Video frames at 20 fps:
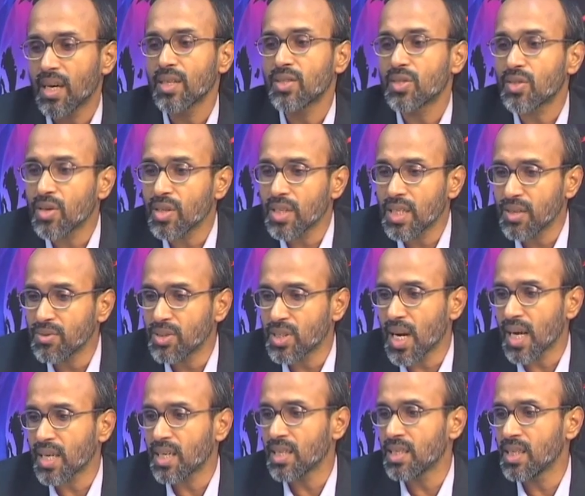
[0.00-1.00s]
restorative
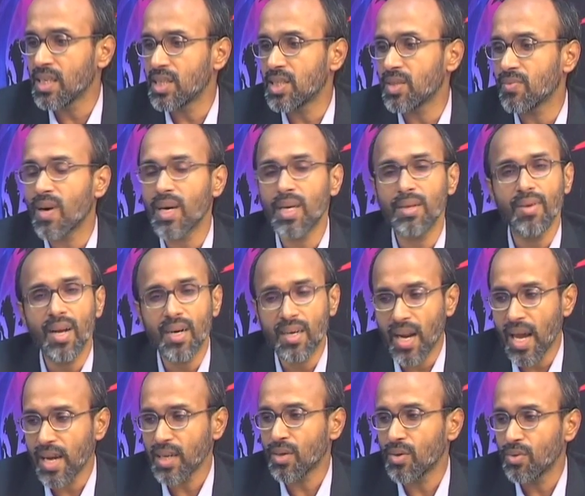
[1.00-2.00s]
strategies what we are
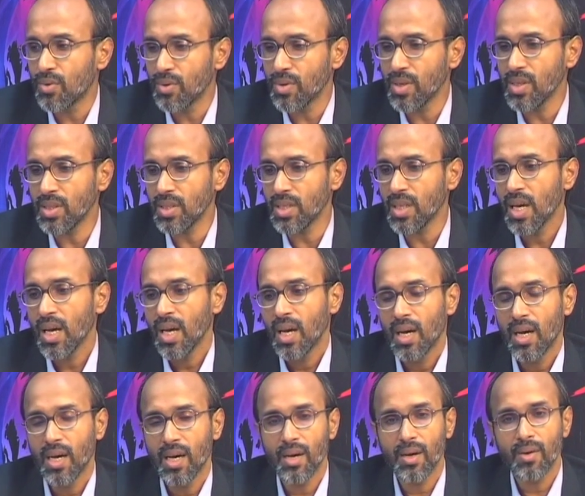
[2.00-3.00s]
trying to do is
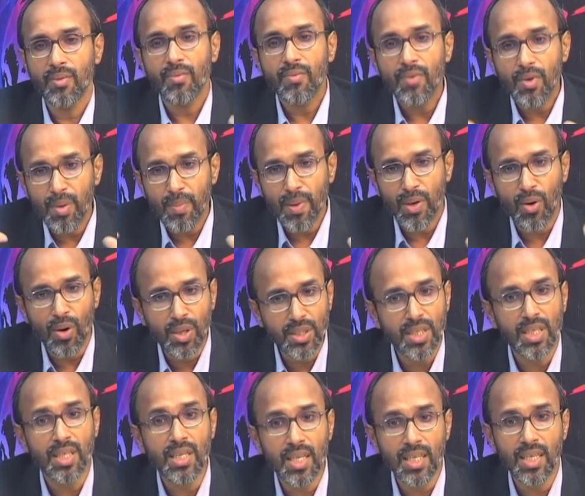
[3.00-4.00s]
we will be
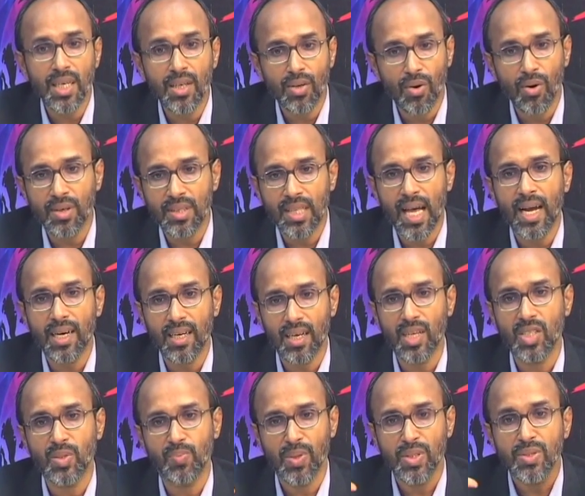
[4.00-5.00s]
concentrating on
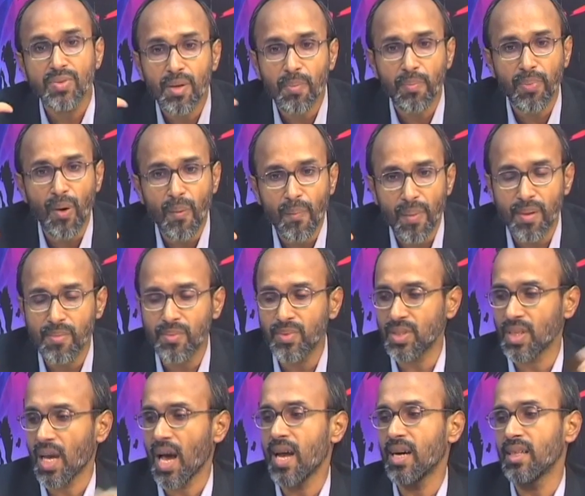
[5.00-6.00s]
that specific
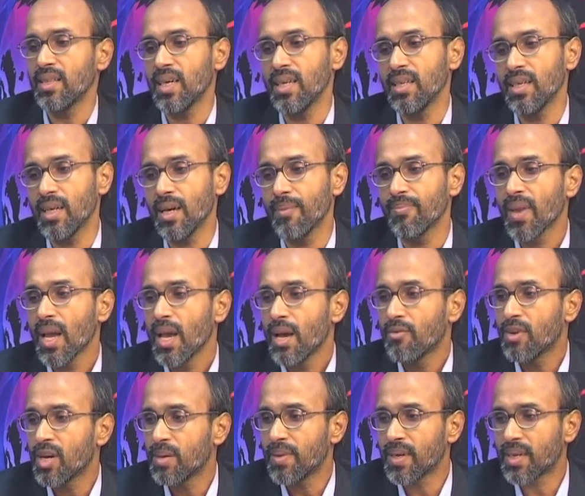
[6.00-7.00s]
problems, and then
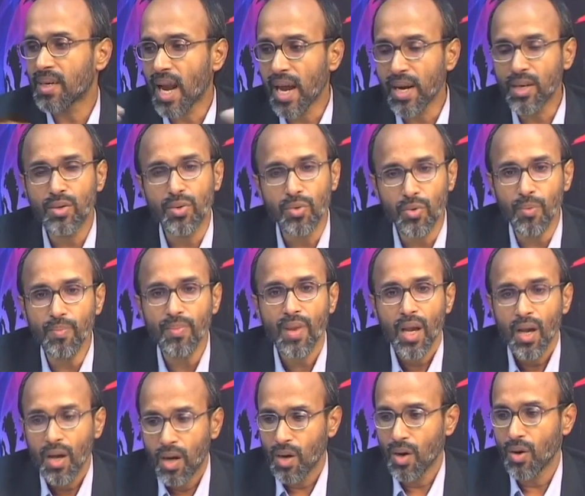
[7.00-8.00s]
we will be trying to
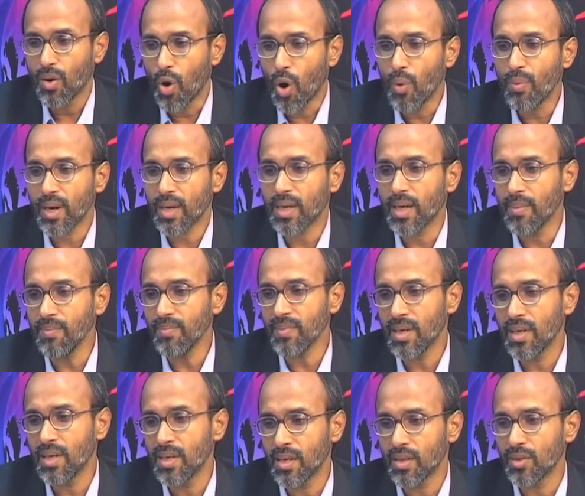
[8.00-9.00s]
overcome
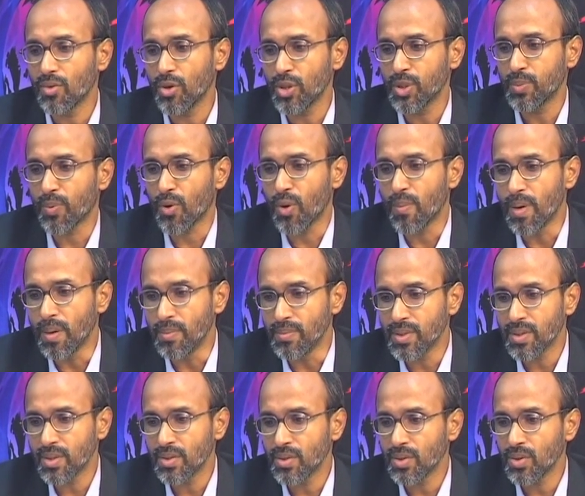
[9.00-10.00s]
those
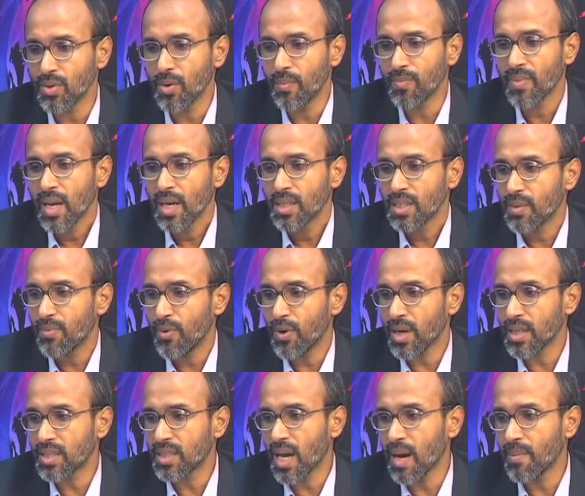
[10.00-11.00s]
problems. So, say for
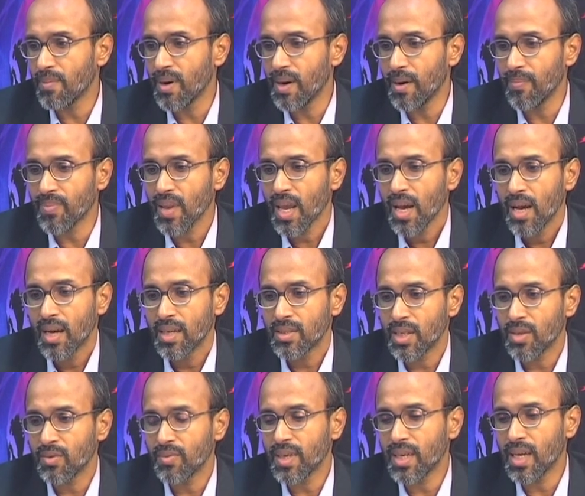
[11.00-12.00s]
example,
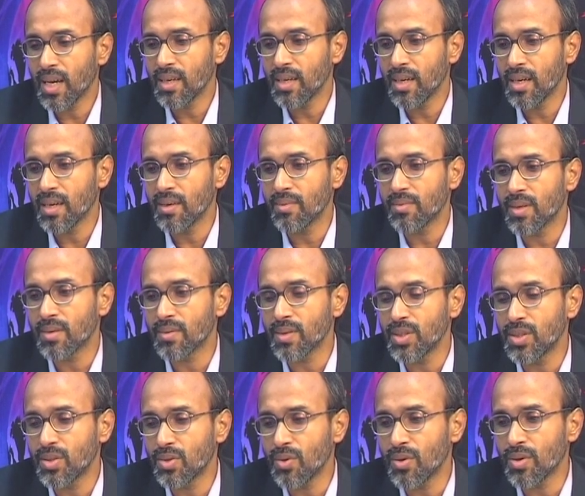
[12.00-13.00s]
so we can
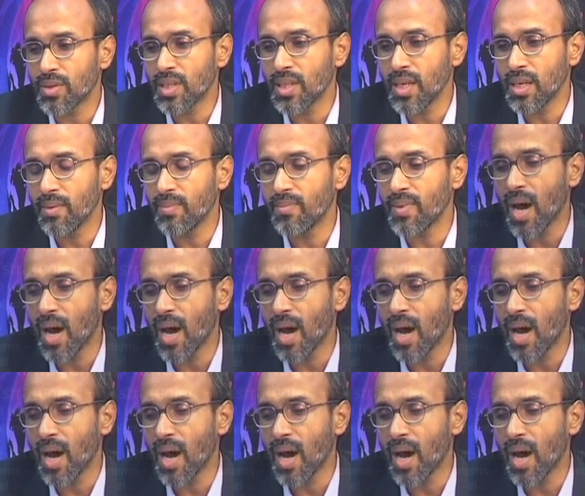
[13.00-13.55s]
restore the